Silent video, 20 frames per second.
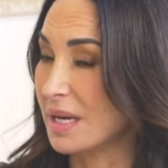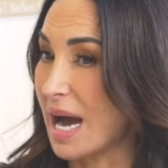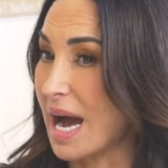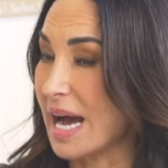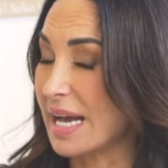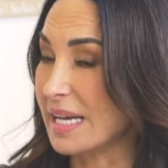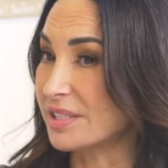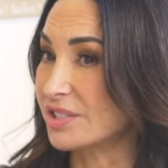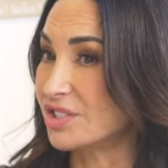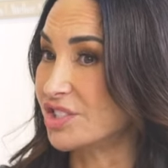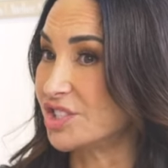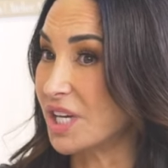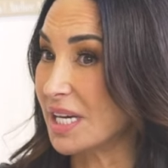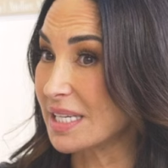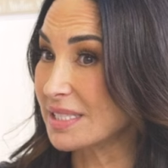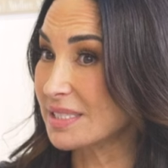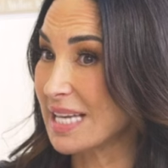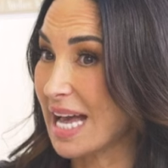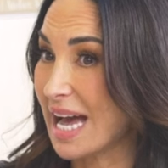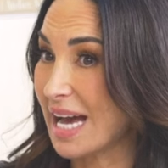I had
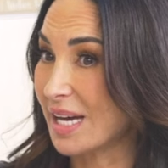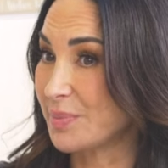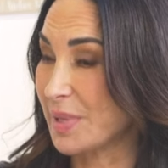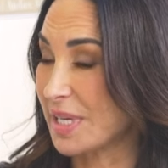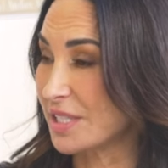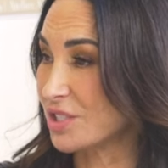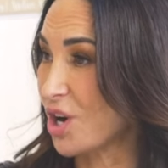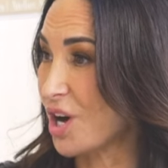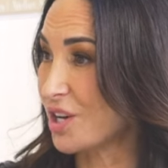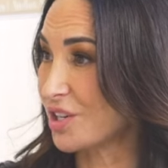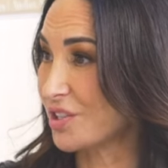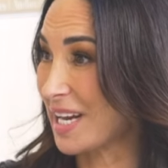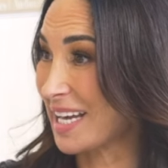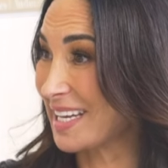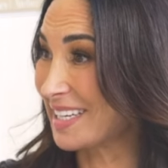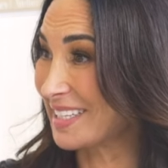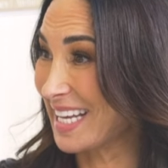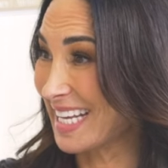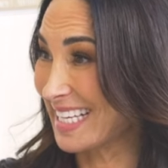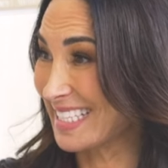just had my daughter and I
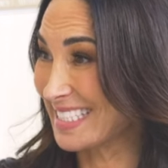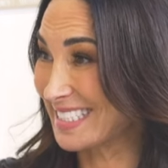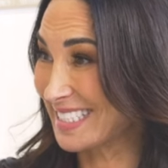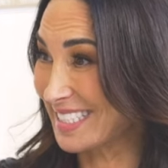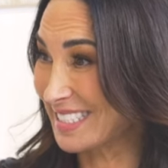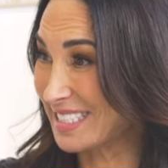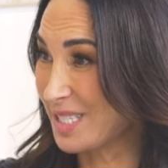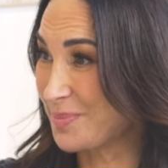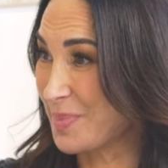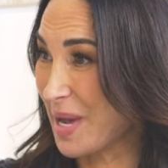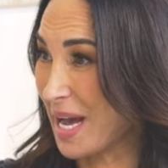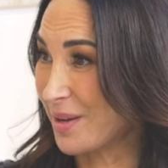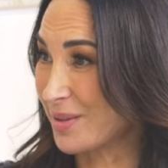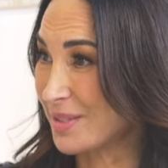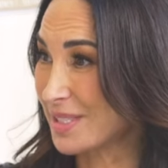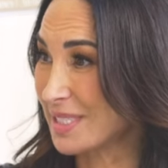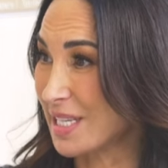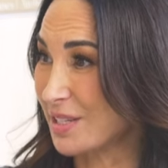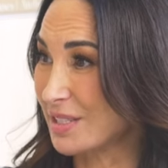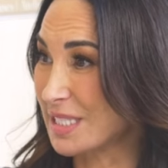had gained 60
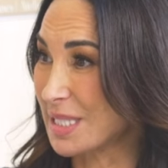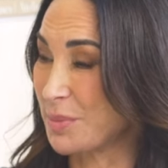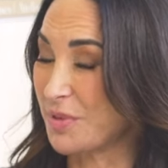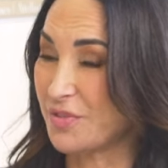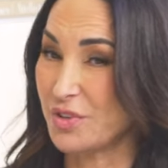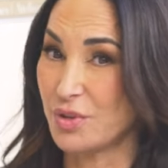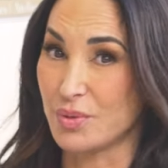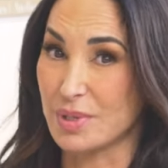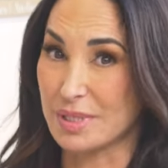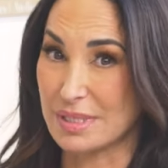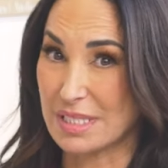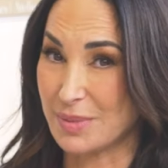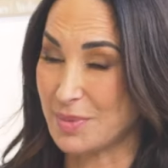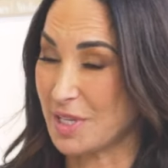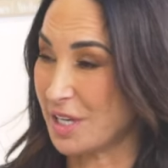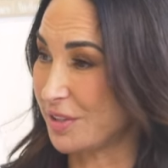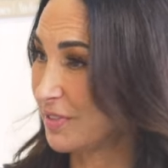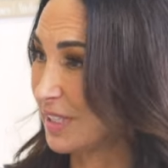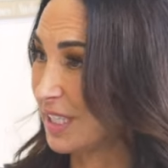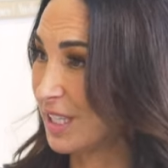pounds. Now, some of you can see me
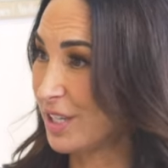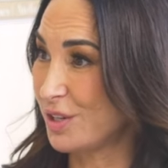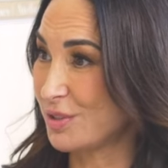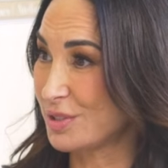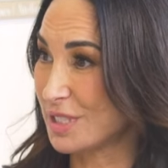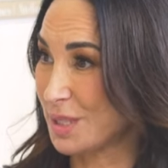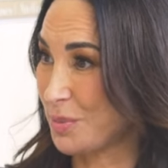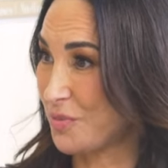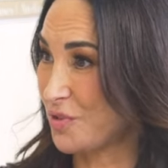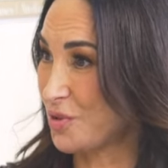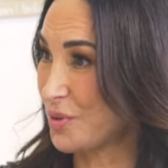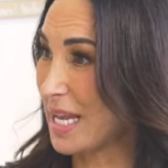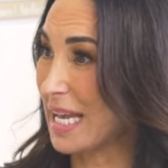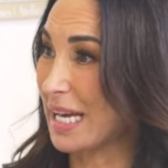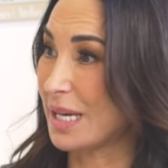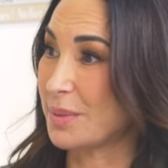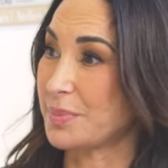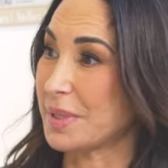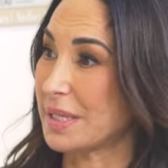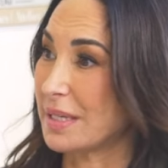on video, some of you
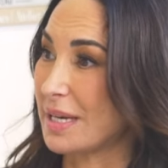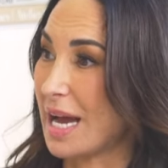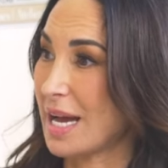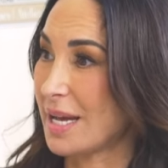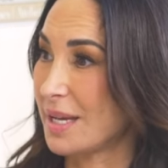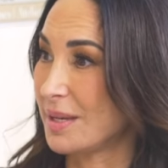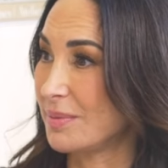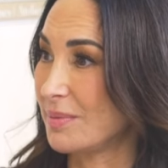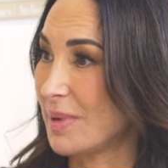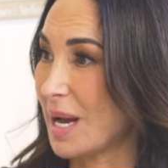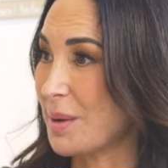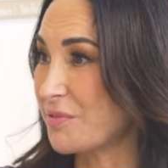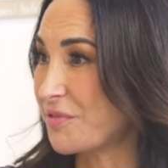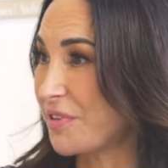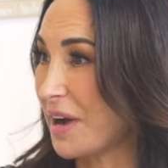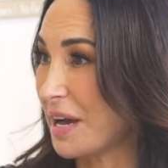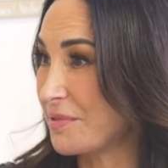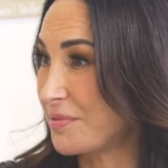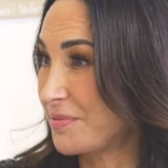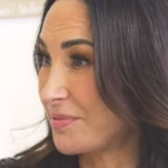can't, but I, I'm
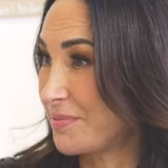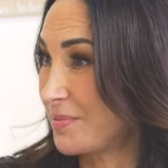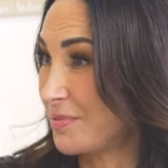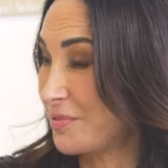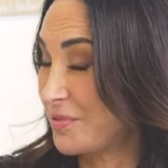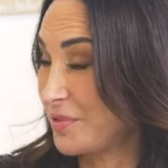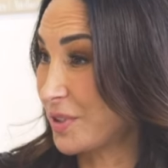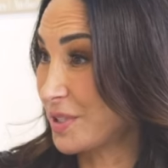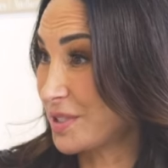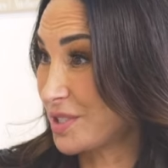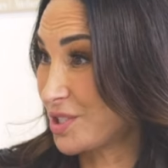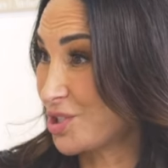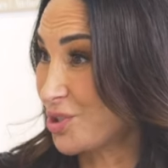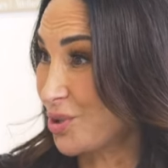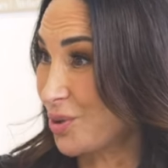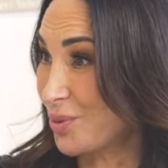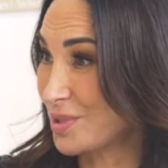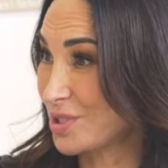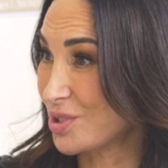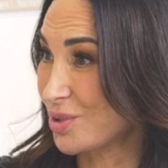five foot
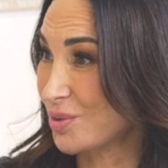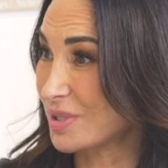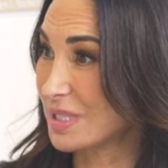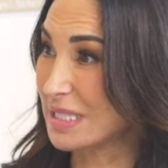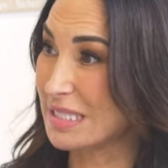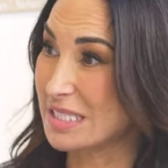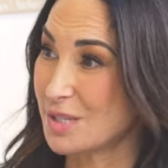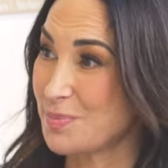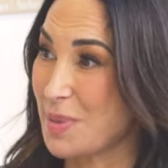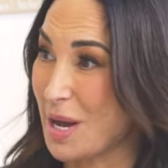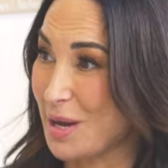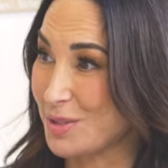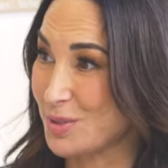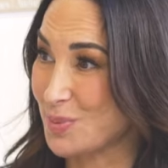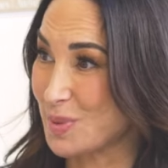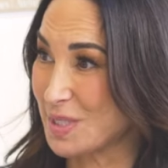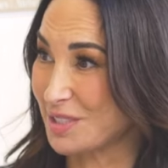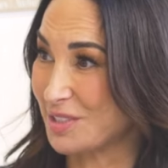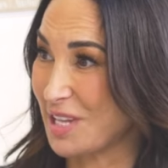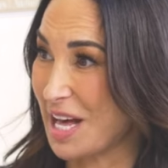two. So 60 pounds
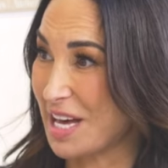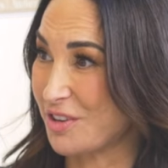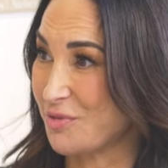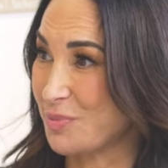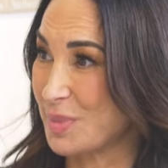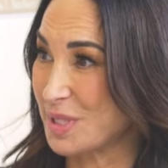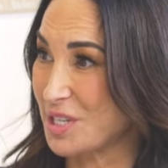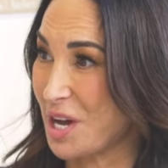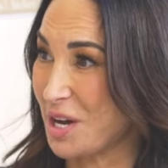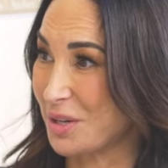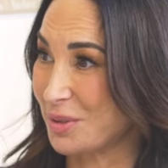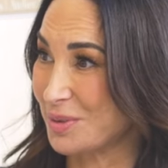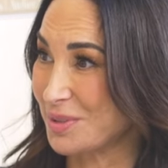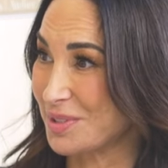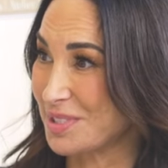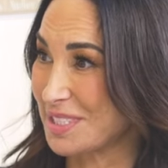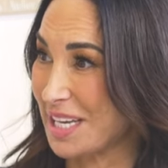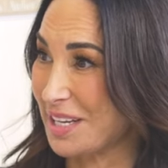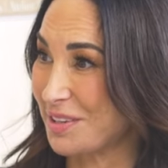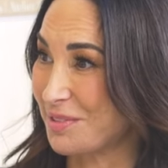was a lot of
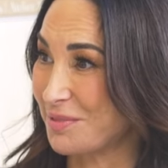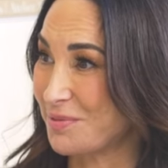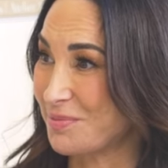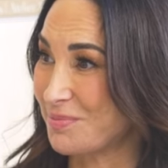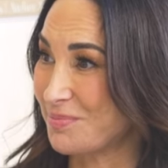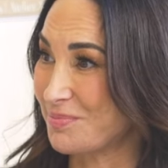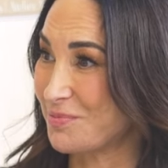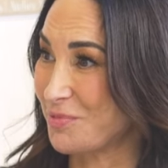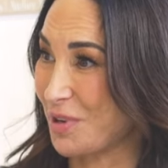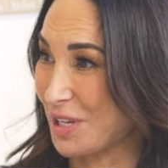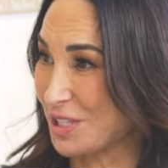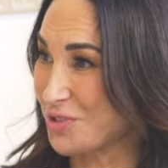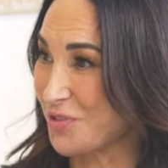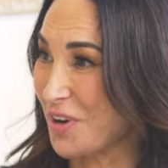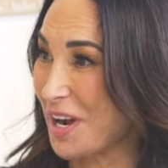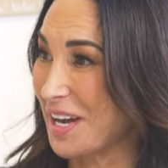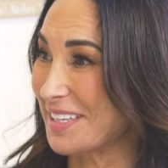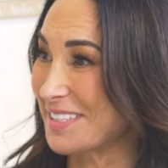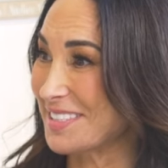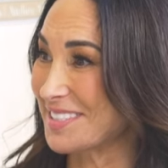McDonald's and French
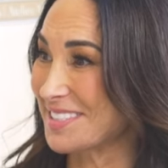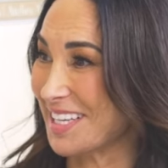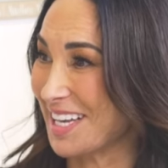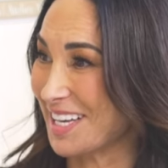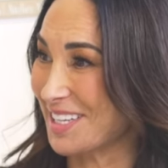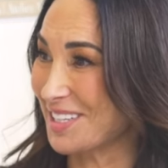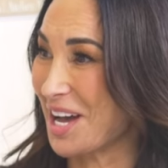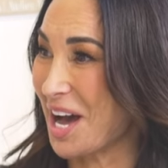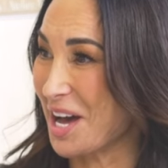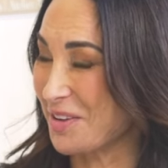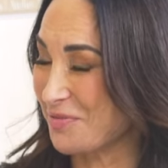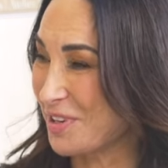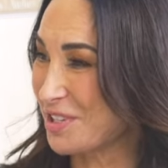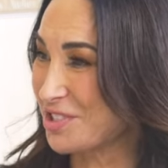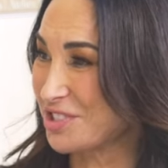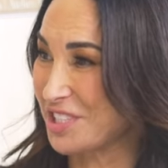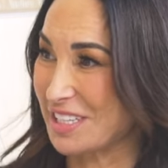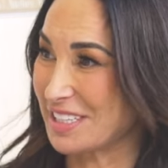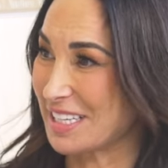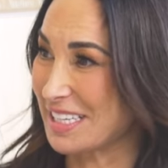fries and hot fudge
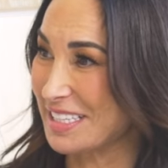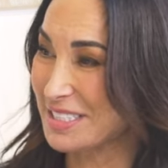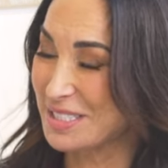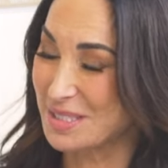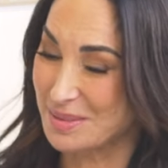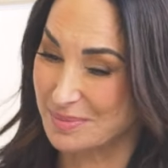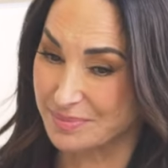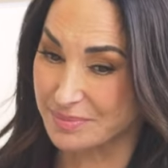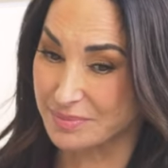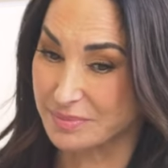sundaes.